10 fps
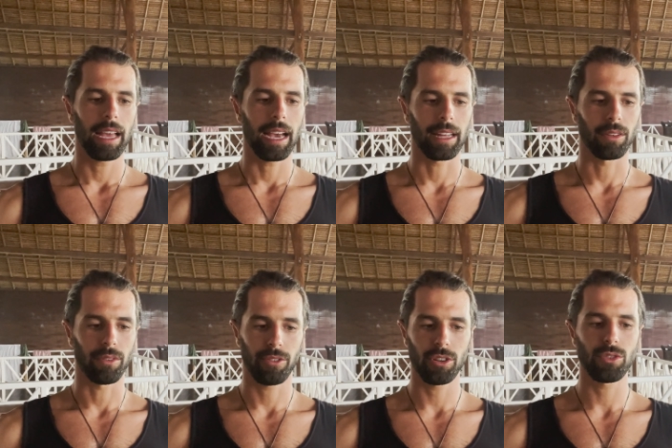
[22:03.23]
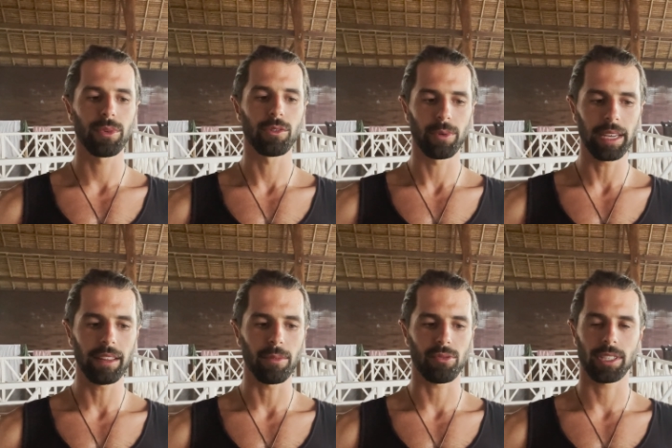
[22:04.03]
and first we
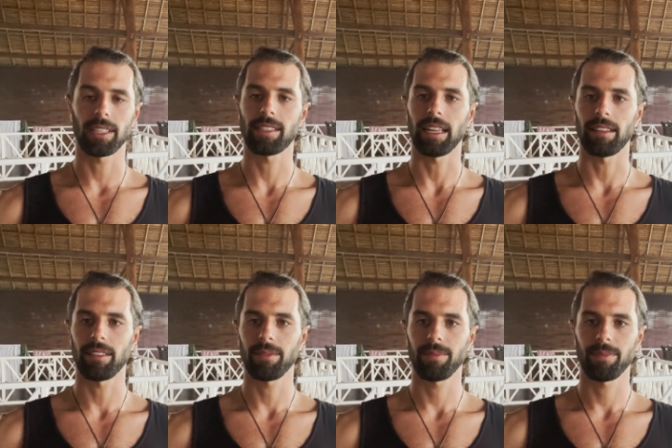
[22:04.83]
read the present state.